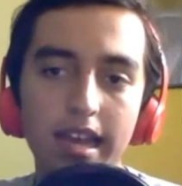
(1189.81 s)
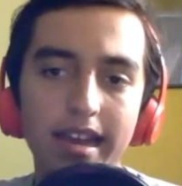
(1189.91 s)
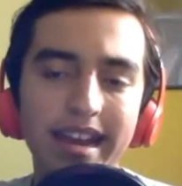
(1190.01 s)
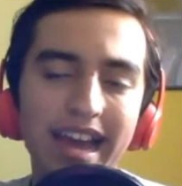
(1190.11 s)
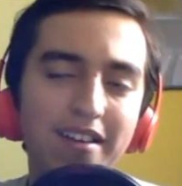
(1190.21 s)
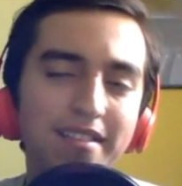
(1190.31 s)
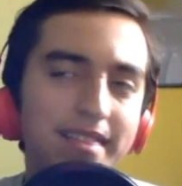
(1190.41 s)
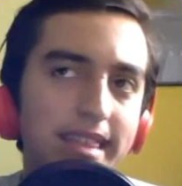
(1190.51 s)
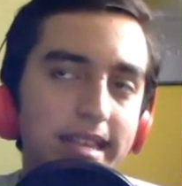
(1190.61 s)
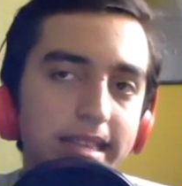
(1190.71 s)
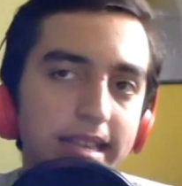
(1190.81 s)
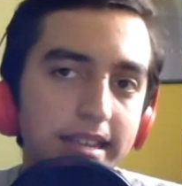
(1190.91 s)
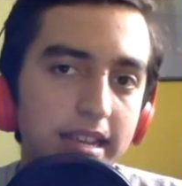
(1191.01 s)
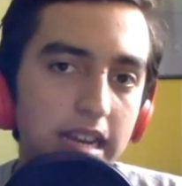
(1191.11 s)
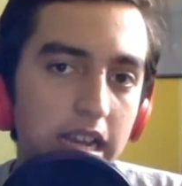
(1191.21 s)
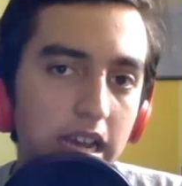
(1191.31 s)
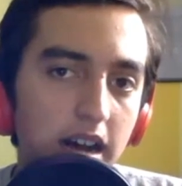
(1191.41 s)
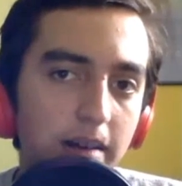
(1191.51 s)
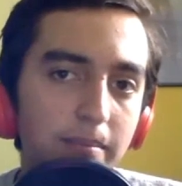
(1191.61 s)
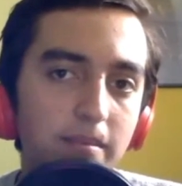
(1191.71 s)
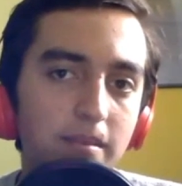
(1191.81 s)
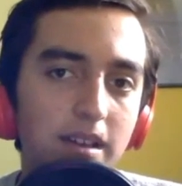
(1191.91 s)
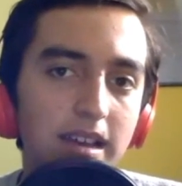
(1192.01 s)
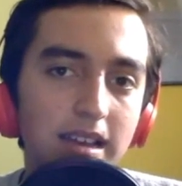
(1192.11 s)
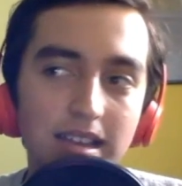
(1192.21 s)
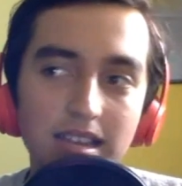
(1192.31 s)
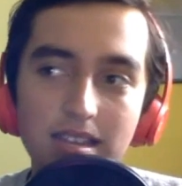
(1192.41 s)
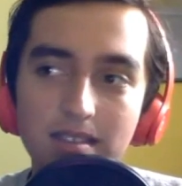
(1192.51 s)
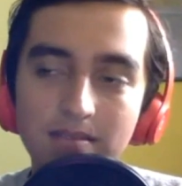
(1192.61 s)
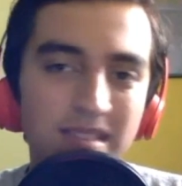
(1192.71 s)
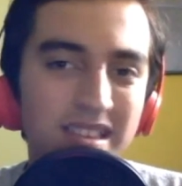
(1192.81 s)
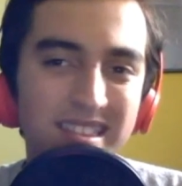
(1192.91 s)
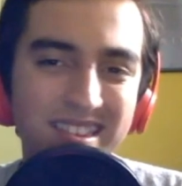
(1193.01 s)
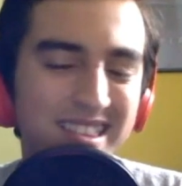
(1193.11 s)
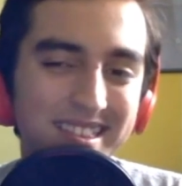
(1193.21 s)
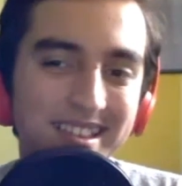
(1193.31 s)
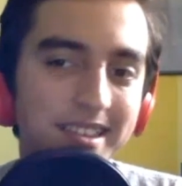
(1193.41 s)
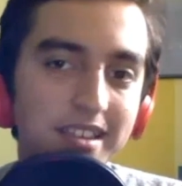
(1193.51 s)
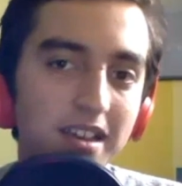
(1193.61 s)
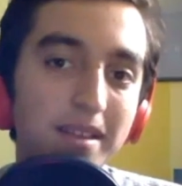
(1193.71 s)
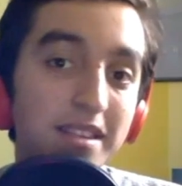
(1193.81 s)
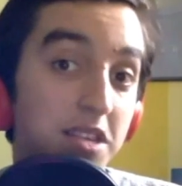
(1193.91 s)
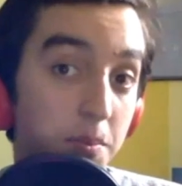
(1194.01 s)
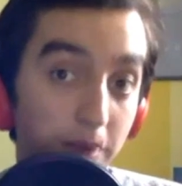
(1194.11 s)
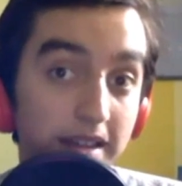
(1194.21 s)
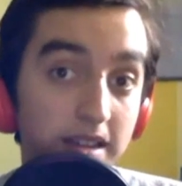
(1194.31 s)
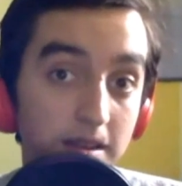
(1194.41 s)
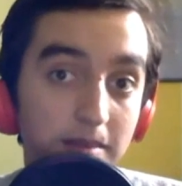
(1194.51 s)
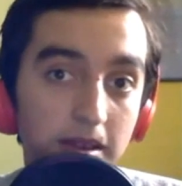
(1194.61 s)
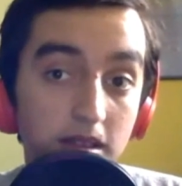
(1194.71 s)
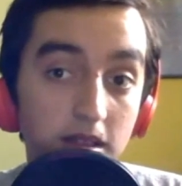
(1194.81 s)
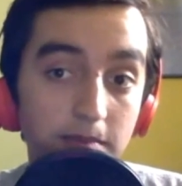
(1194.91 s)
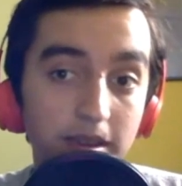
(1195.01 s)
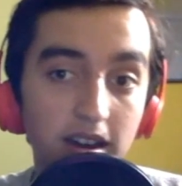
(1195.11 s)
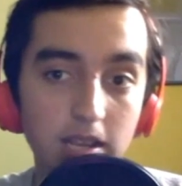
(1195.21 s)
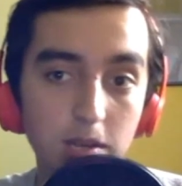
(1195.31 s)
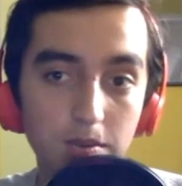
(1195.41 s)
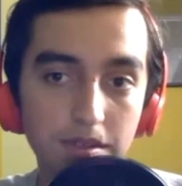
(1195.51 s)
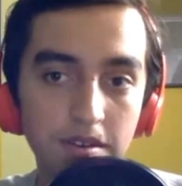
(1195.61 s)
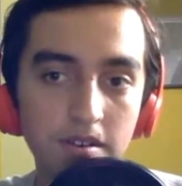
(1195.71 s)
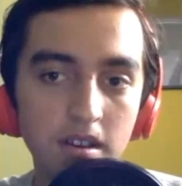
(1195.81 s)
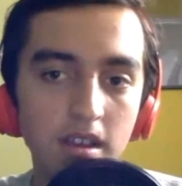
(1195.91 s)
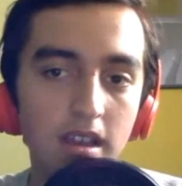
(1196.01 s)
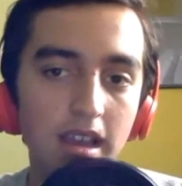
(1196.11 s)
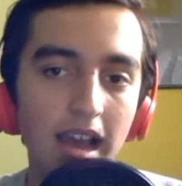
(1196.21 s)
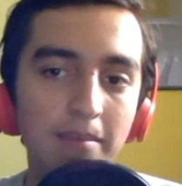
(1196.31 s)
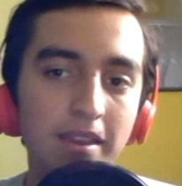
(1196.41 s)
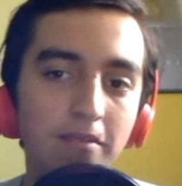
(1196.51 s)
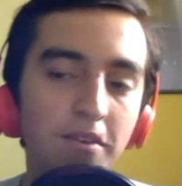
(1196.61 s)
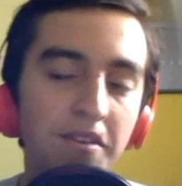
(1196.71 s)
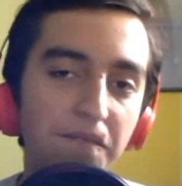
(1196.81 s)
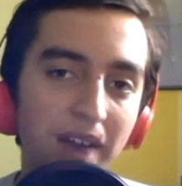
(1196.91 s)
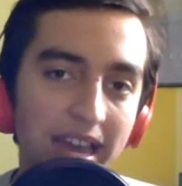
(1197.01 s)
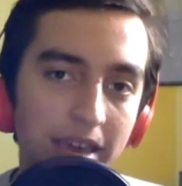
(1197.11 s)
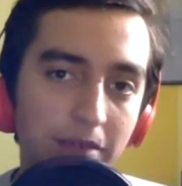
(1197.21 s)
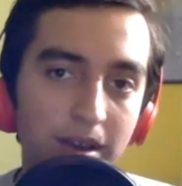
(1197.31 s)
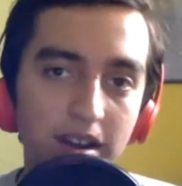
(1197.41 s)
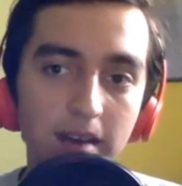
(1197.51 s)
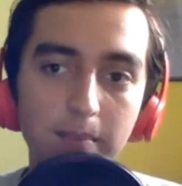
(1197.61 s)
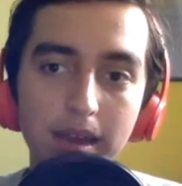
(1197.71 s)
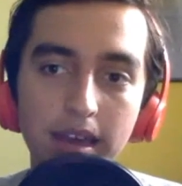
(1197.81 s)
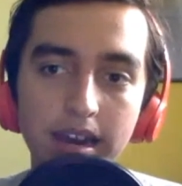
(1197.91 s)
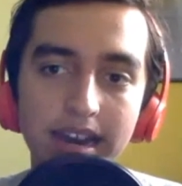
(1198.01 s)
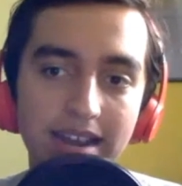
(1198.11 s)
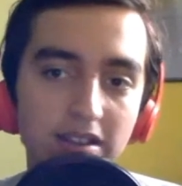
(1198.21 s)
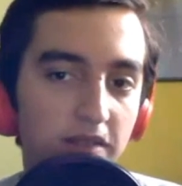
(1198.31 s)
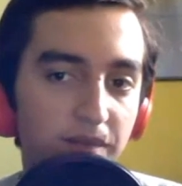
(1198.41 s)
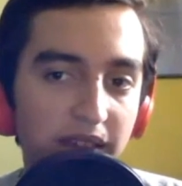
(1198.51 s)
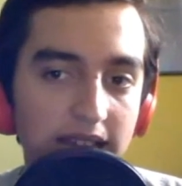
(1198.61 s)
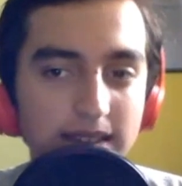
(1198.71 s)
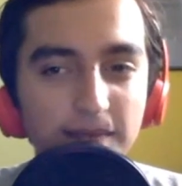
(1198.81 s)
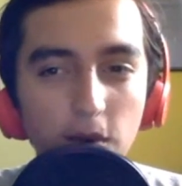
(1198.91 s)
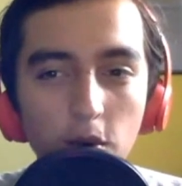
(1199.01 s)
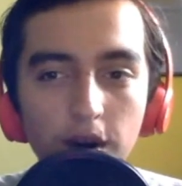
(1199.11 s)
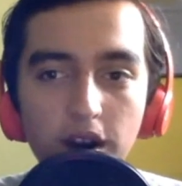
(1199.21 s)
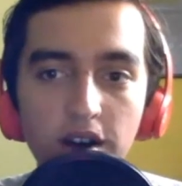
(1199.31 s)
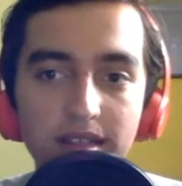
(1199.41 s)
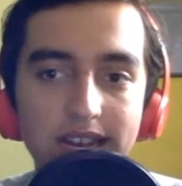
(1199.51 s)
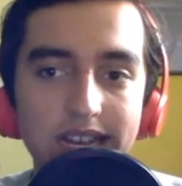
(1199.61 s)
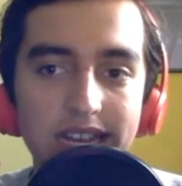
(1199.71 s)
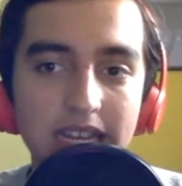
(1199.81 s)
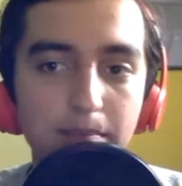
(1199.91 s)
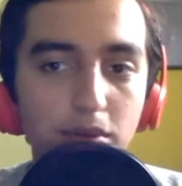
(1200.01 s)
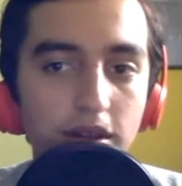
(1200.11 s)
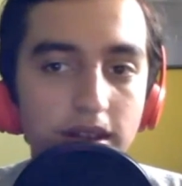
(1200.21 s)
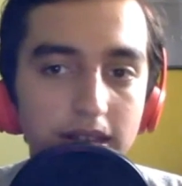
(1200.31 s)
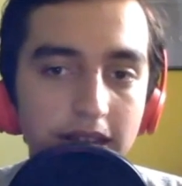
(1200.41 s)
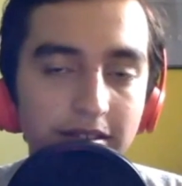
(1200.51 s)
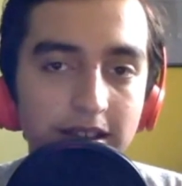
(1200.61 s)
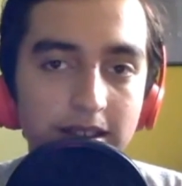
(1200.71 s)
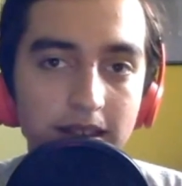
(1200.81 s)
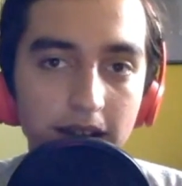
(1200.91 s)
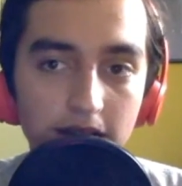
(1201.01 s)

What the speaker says: Now, this doesn't come as a surprise to me, to be honest with you. I mean, when Feige went up and announced Phase 4 and all the Disney Plus series that are